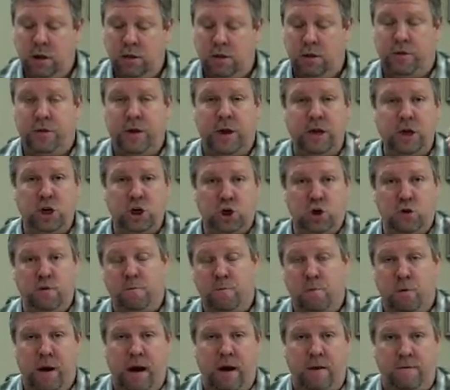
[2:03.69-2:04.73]
The things that
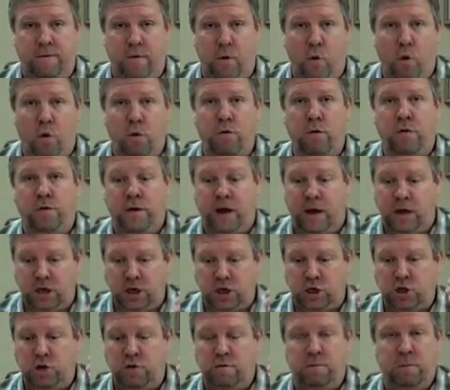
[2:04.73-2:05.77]
you've prayed for, the things
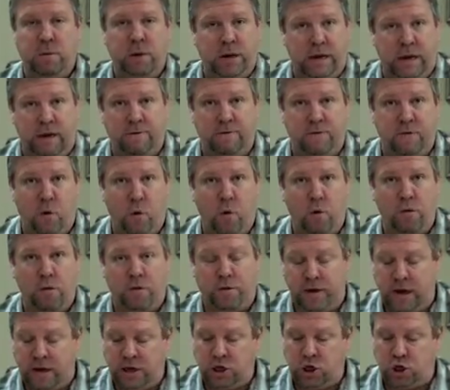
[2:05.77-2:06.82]
that you've believed for, the
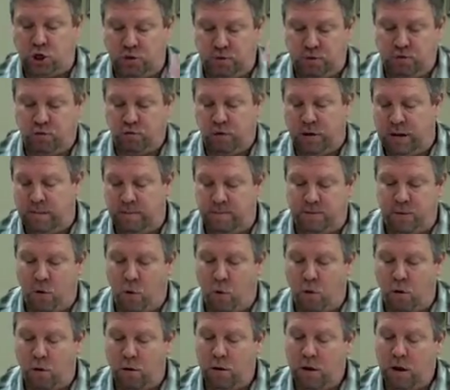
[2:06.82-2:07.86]
things that you've dreamed
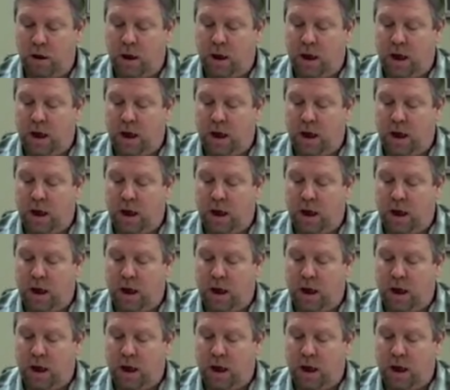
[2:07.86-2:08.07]
for.